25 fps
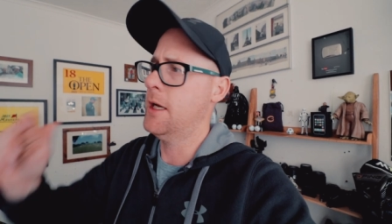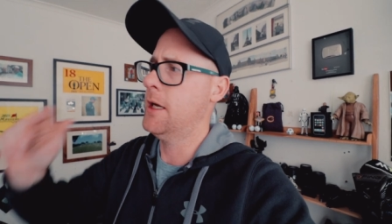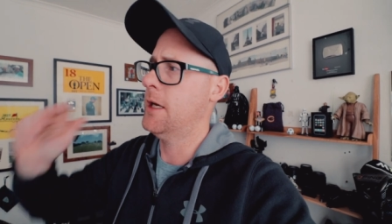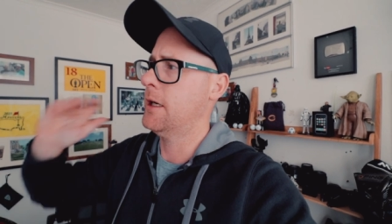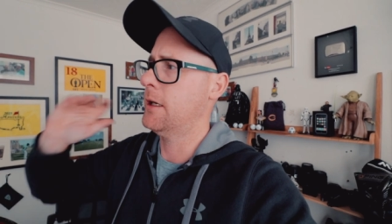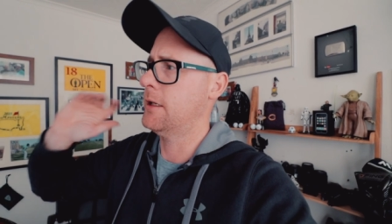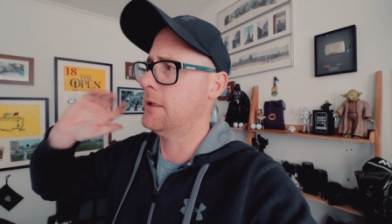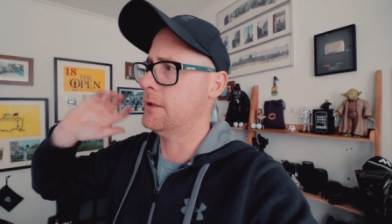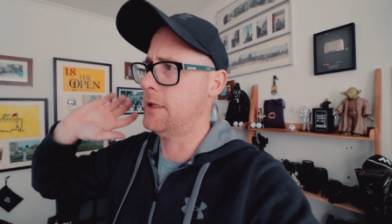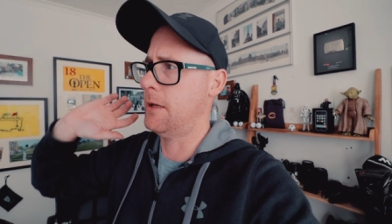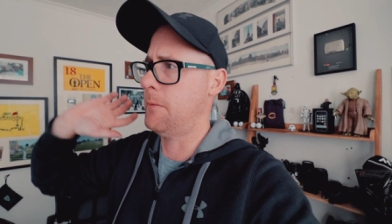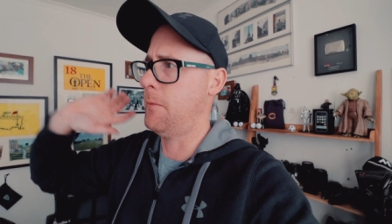
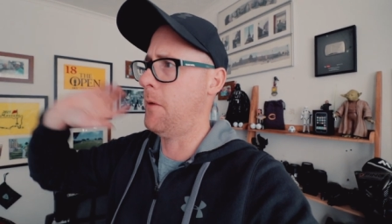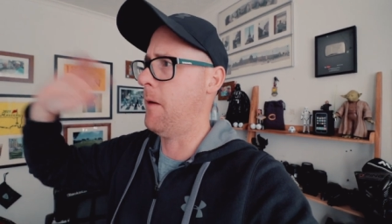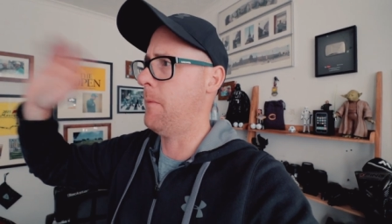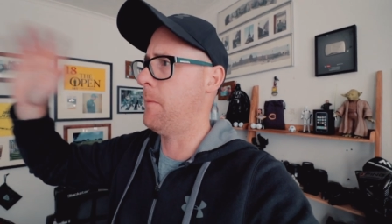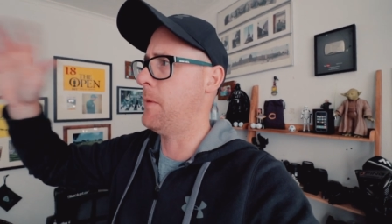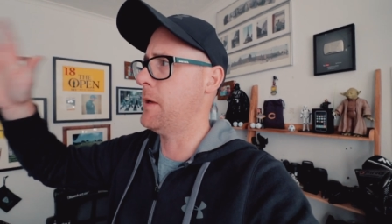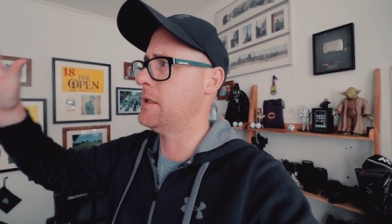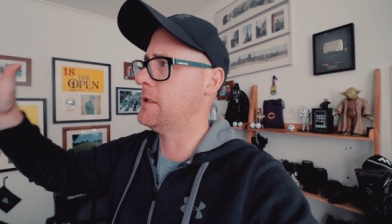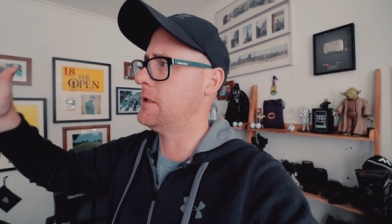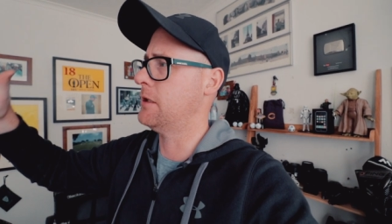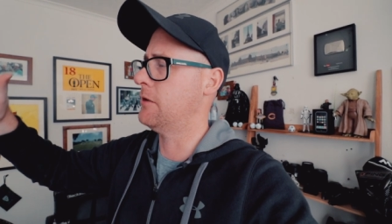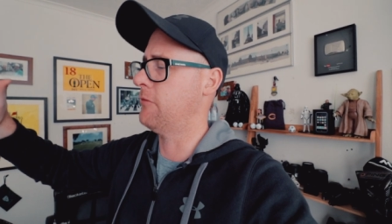because they might have
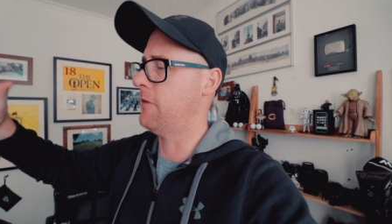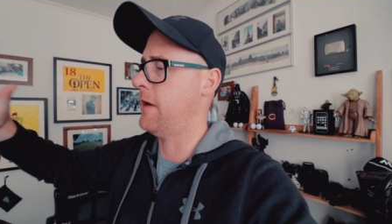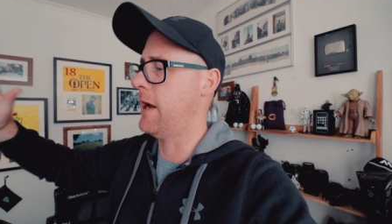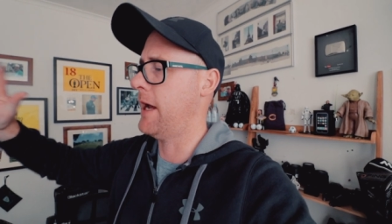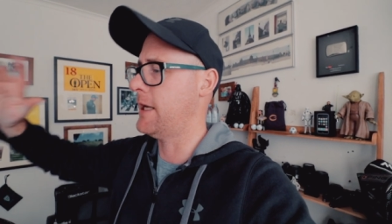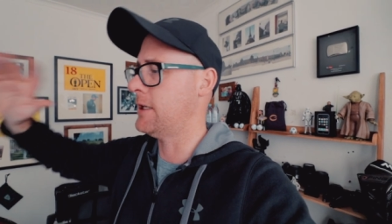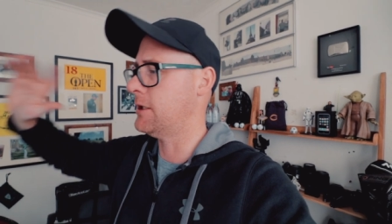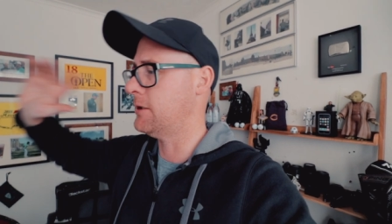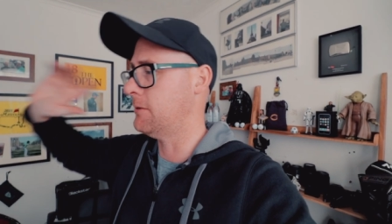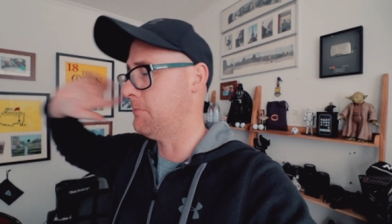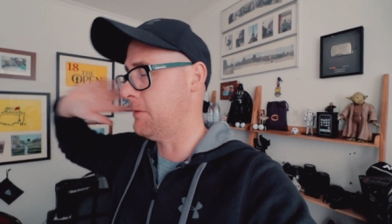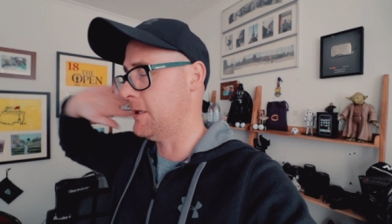been to the
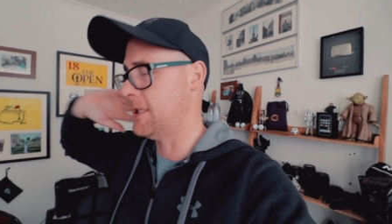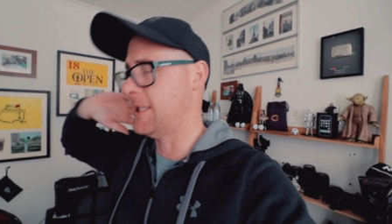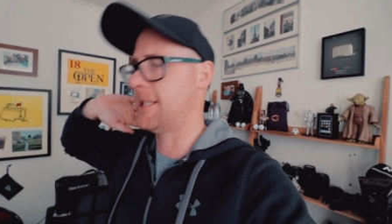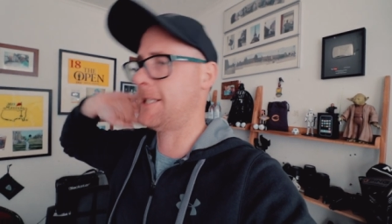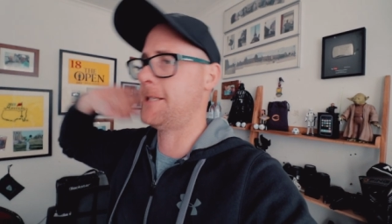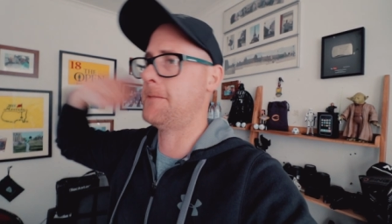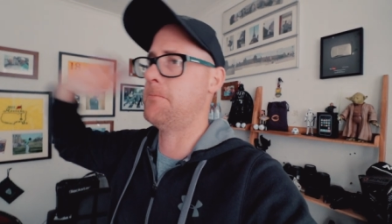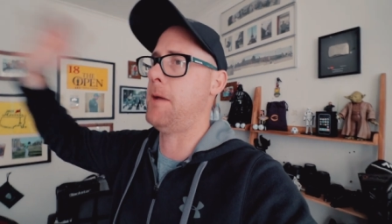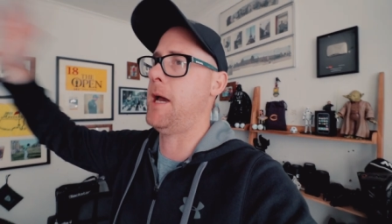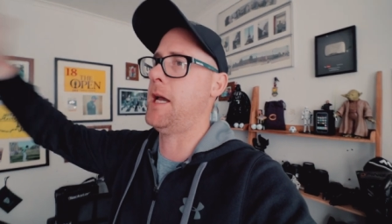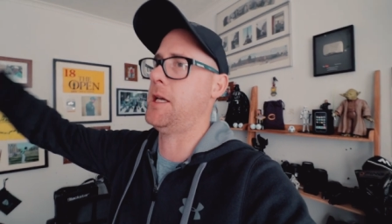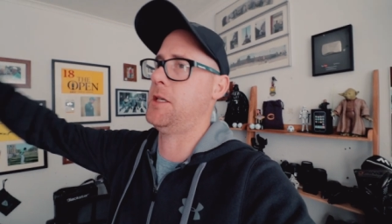range and be
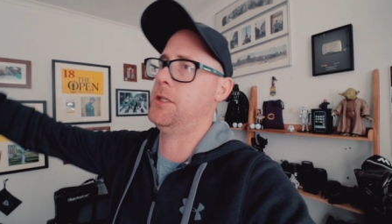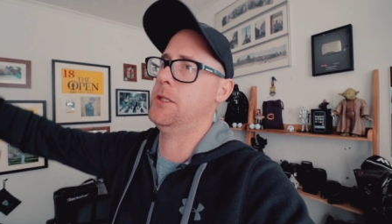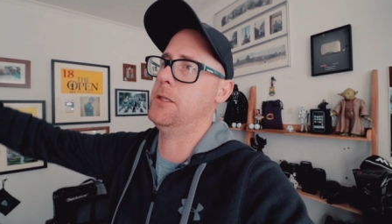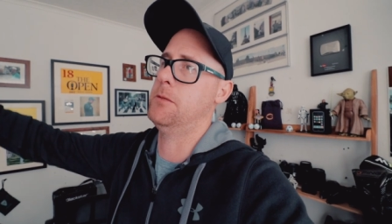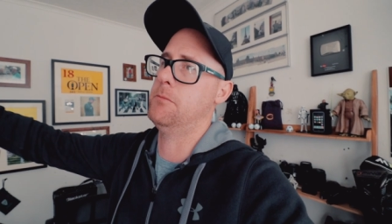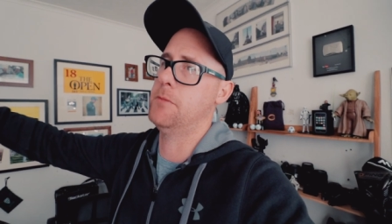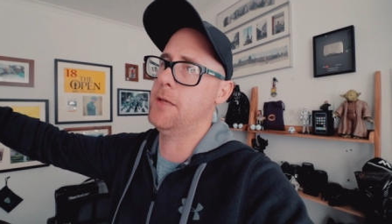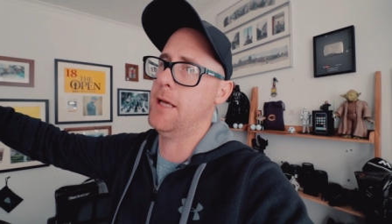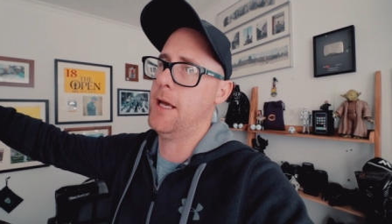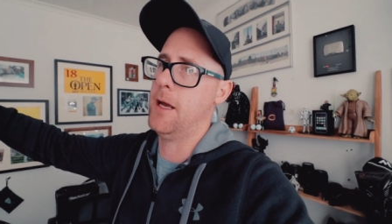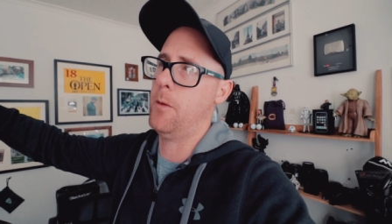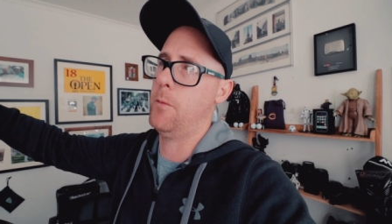smashing
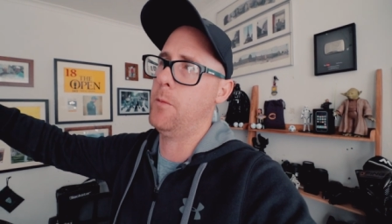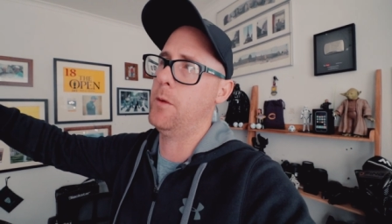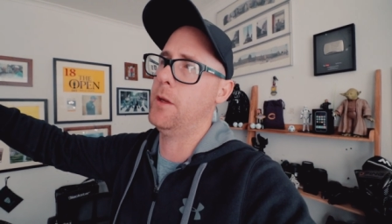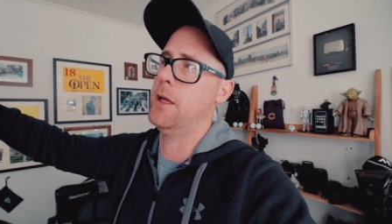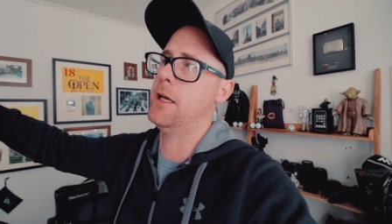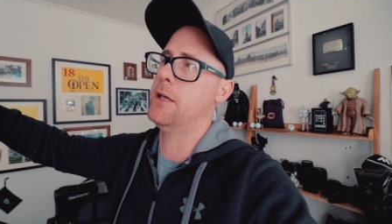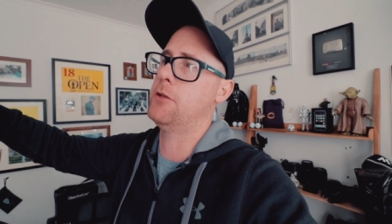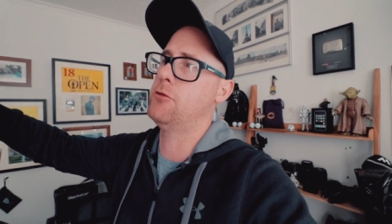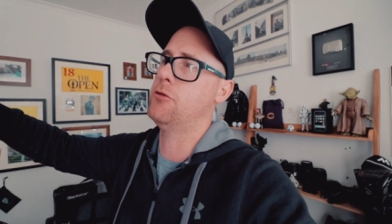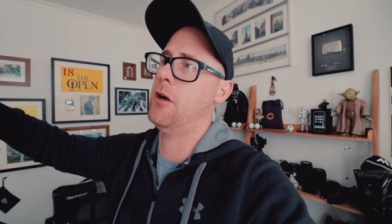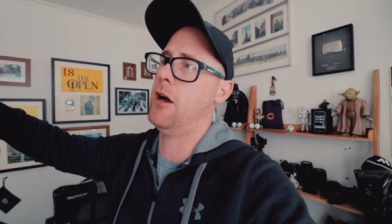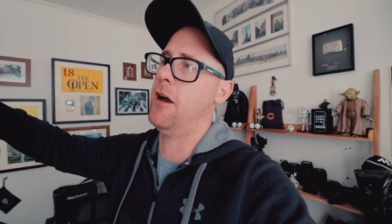them down with
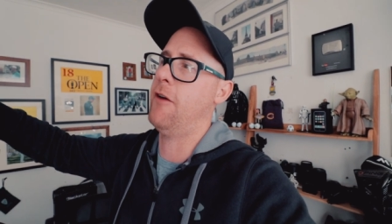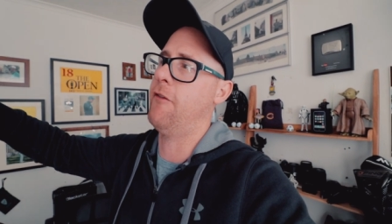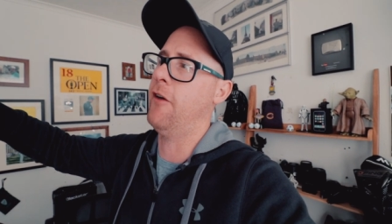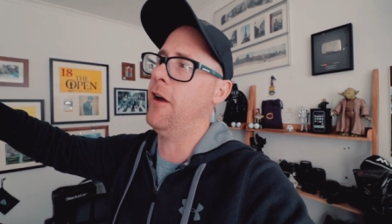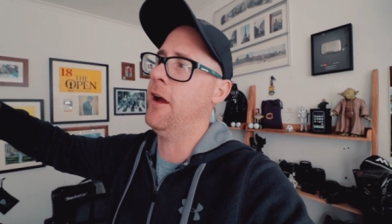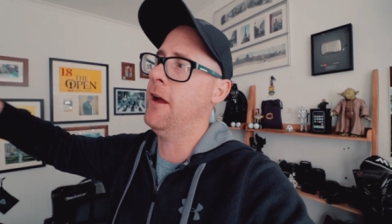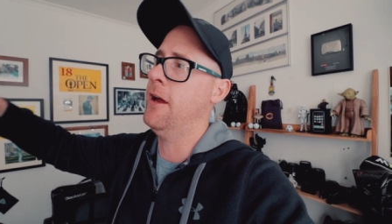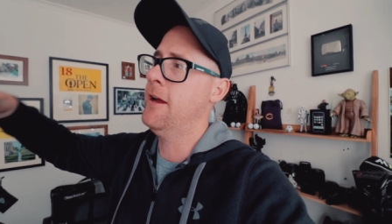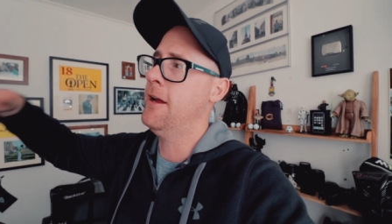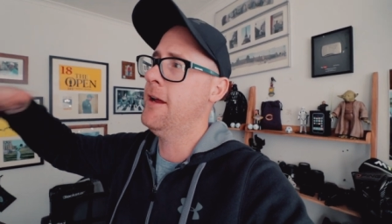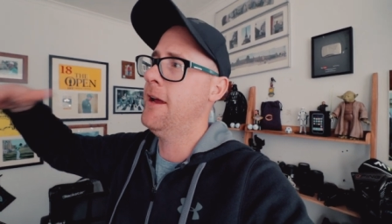their driver